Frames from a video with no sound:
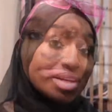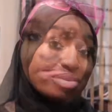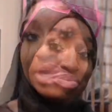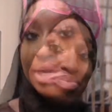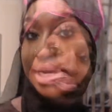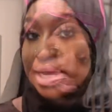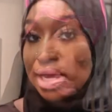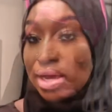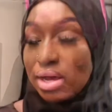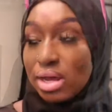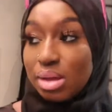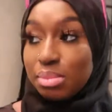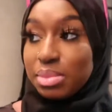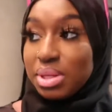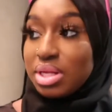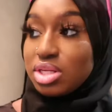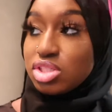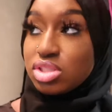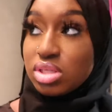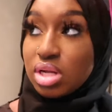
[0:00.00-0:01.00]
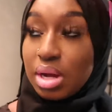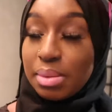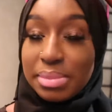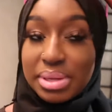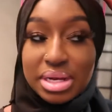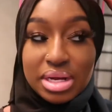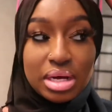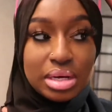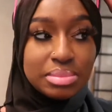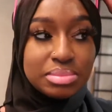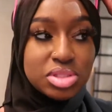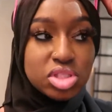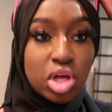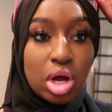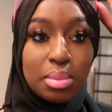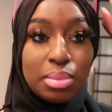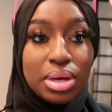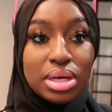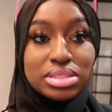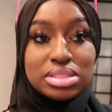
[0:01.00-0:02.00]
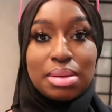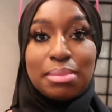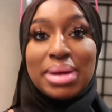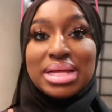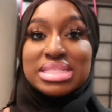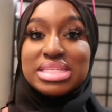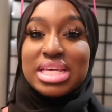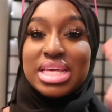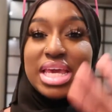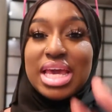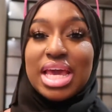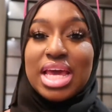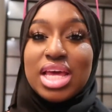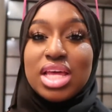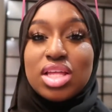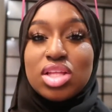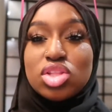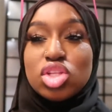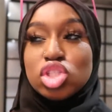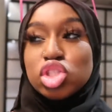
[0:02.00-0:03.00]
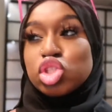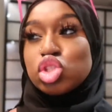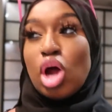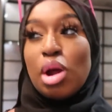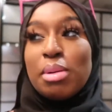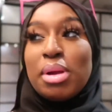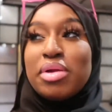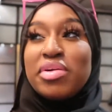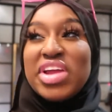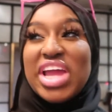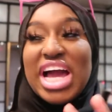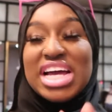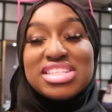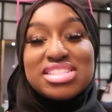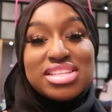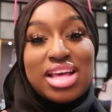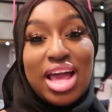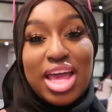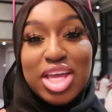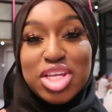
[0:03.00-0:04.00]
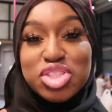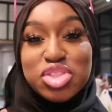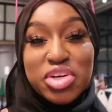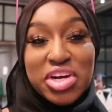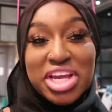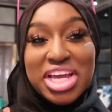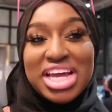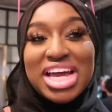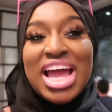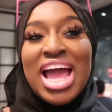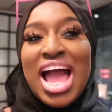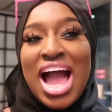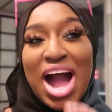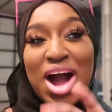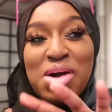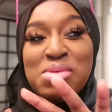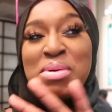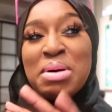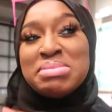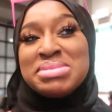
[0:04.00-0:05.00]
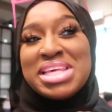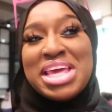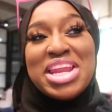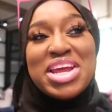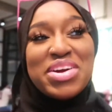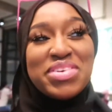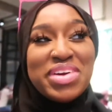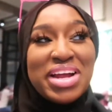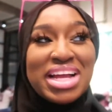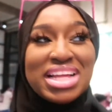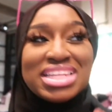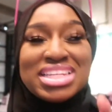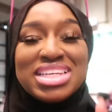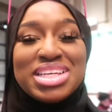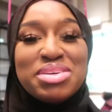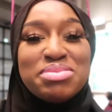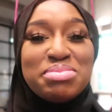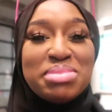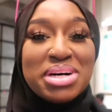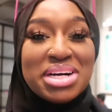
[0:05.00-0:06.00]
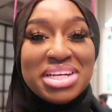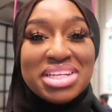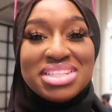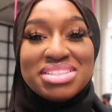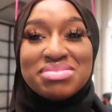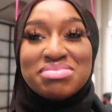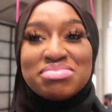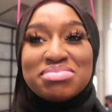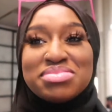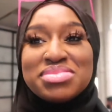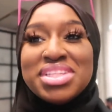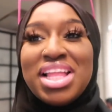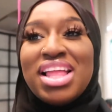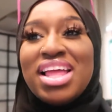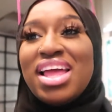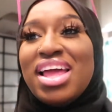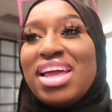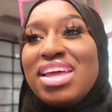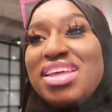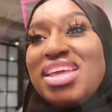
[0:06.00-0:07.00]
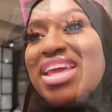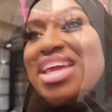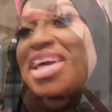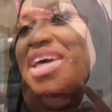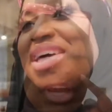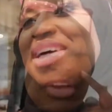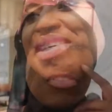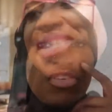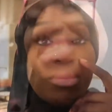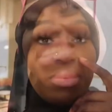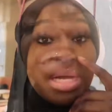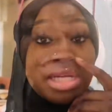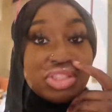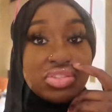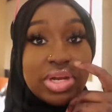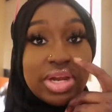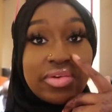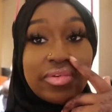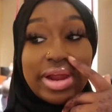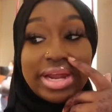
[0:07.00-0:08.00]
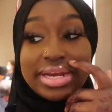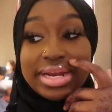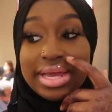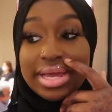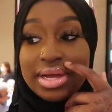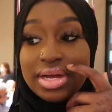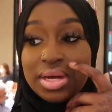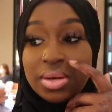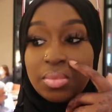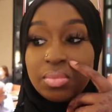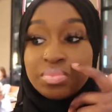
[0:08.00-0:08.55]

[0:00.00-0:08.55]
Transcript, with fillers: So right now I'm in I'm in um Starbucks. I'm about to get the strawberry acai drink. I hope I'm saying it correctly, but yeah. For my drink right now.